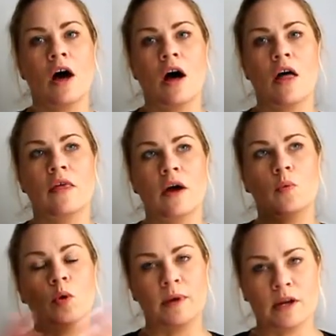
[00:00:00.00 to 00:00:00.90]
there
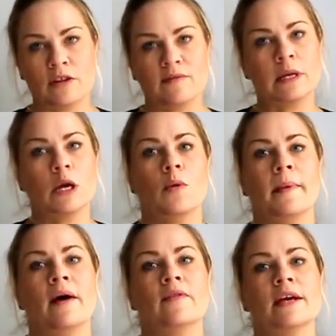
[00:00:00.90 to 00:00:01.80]
will be another video
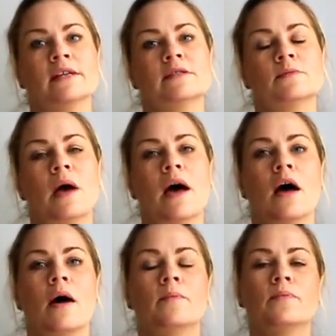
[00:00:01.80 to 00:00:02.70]
about this,
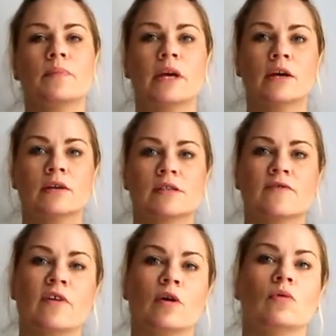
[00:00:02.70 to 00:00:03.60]
because
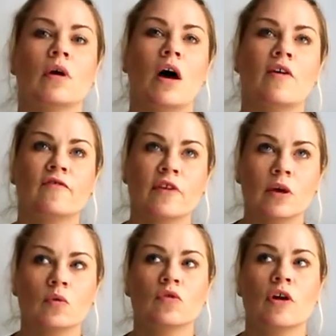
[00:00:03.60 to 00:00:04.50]
I
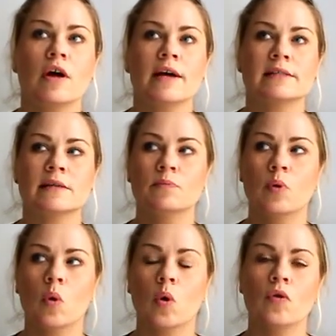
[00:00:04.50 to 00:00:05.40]
feel that it's
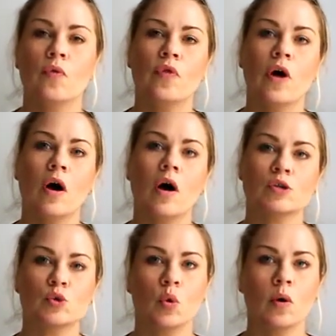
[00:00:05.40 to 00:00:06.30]
important that I
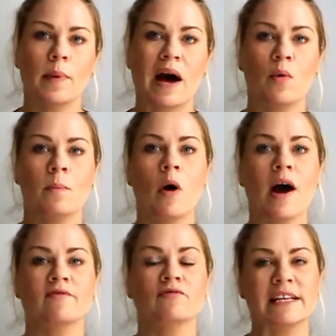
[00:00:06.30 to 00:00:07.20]
talk about
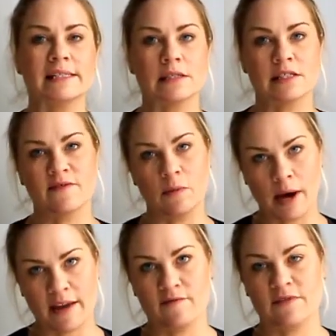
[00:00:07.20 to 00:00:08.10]
my reasons for
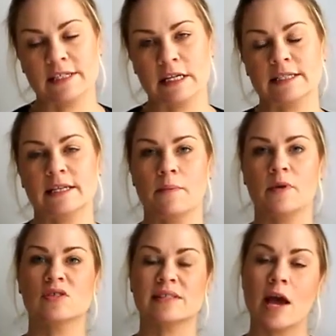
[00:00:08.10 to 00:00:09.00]
my infertility,
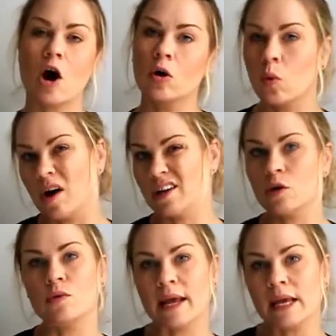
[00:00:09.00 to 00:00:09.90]
because they are quite
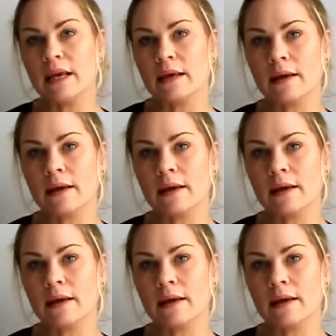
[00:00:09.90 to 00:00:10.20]
unique,